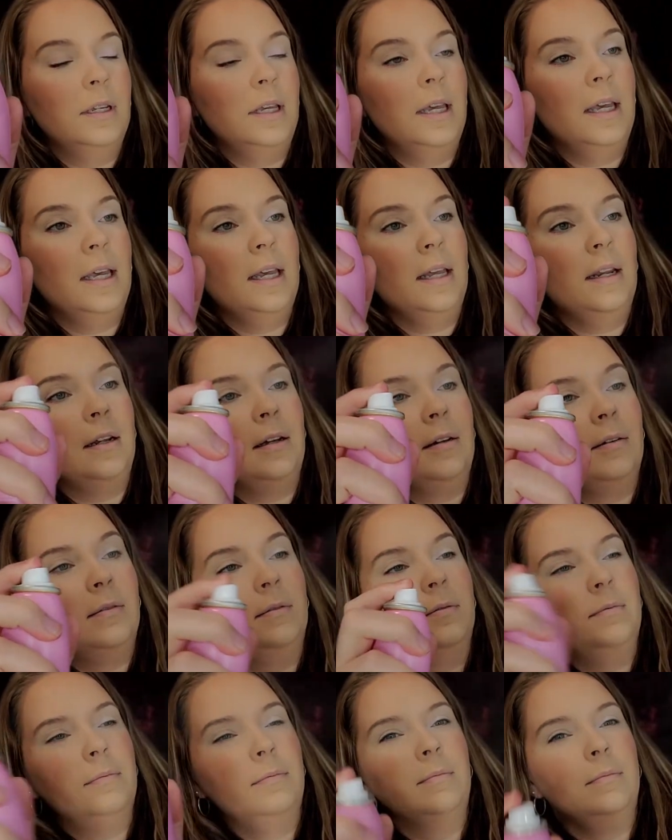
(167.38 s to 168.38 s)
and
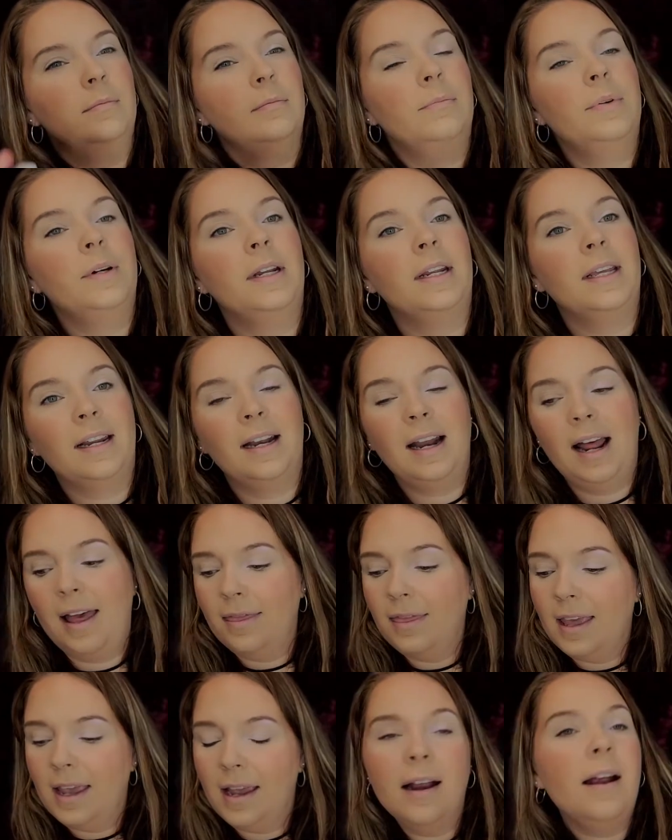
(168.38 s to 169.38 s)
putting it
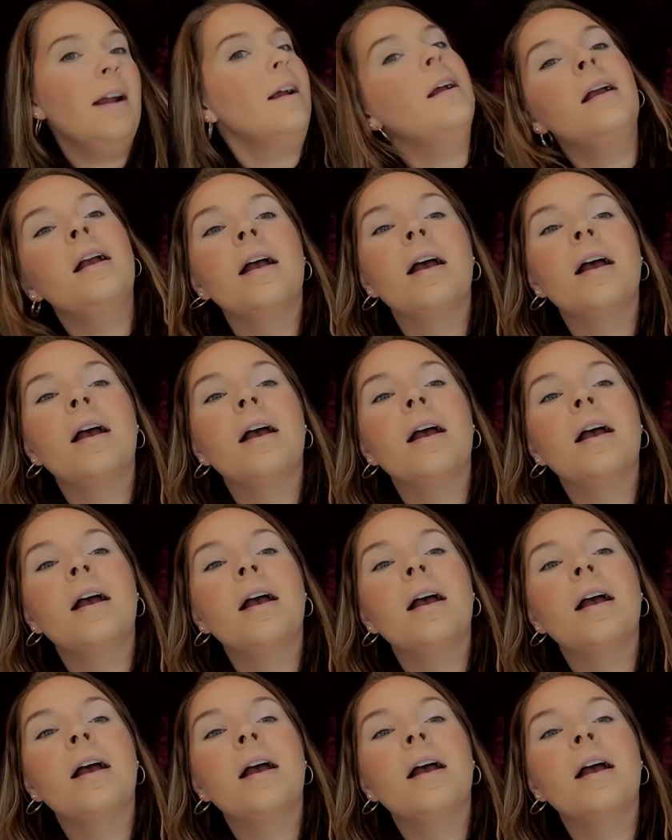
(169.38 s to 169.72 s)
on there.